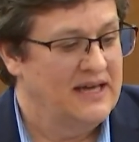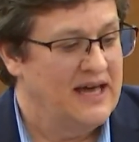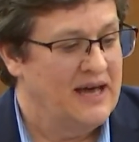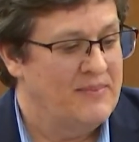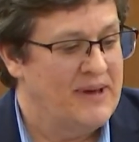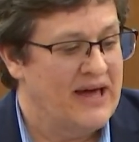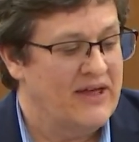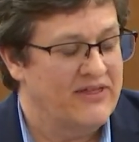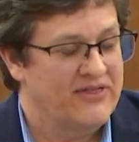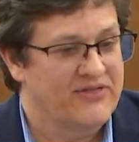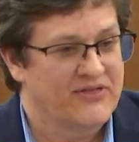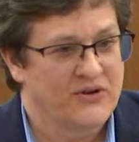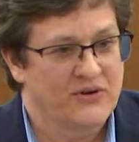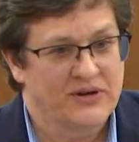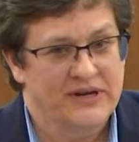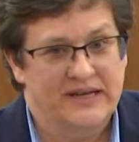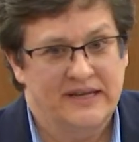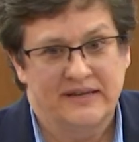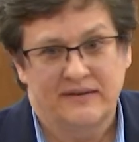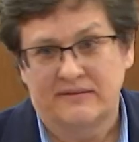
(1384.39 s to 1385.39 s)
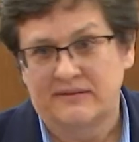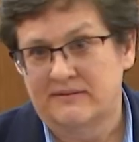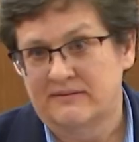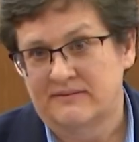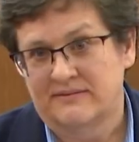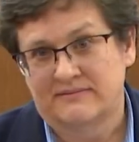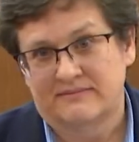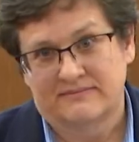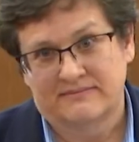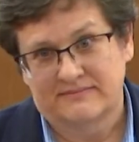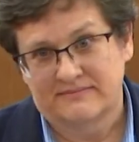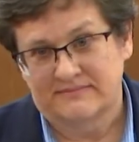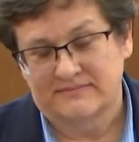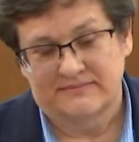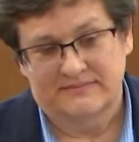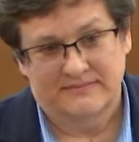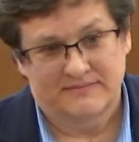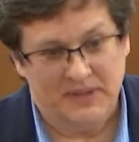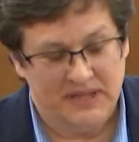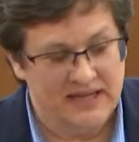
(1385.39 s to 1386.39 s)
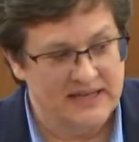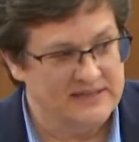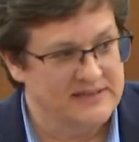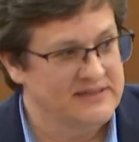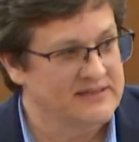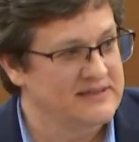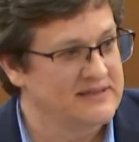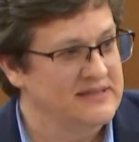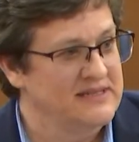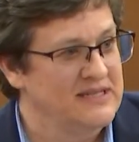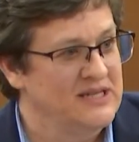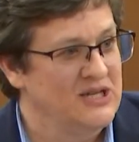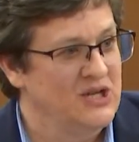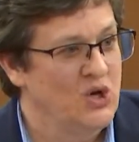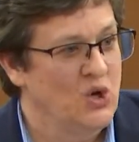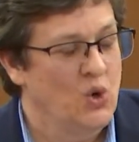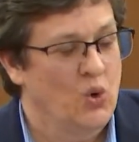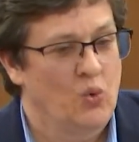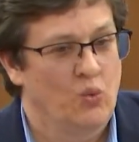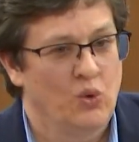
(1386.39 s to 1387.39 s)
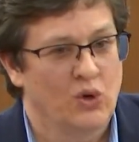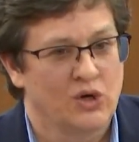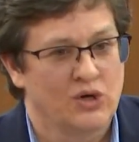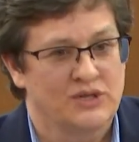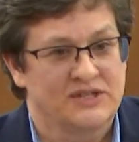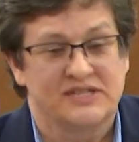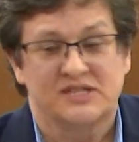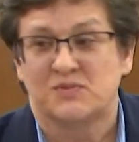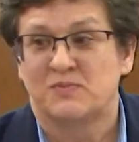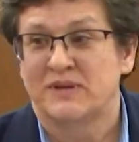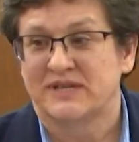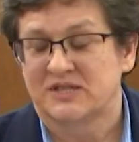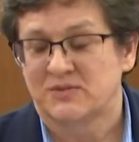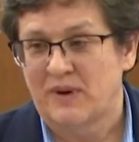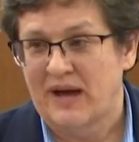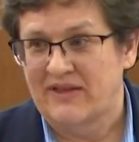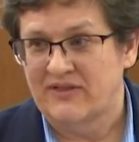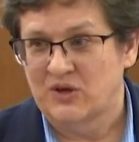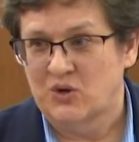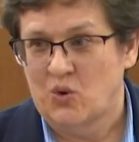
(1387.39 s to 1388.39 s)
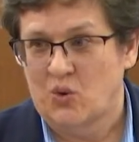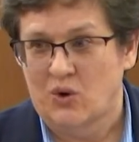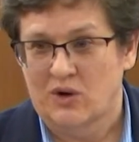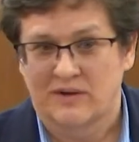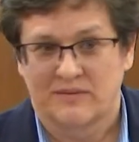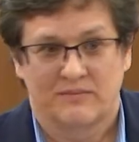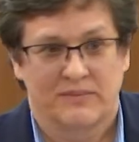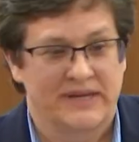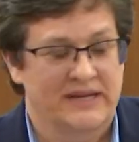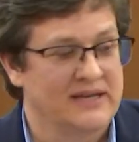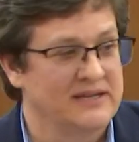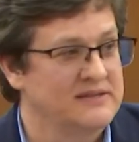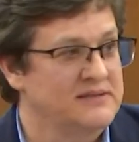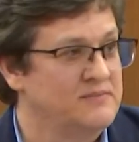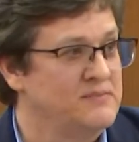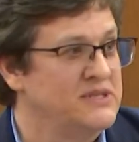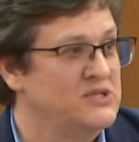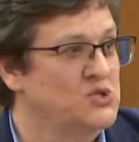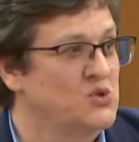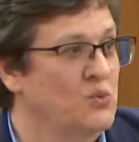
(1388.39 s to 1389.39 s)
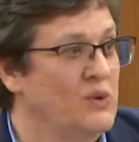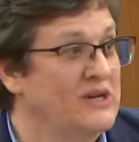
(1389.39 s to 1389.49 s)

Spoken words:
About 30 plus were dismissed by the court because Mr.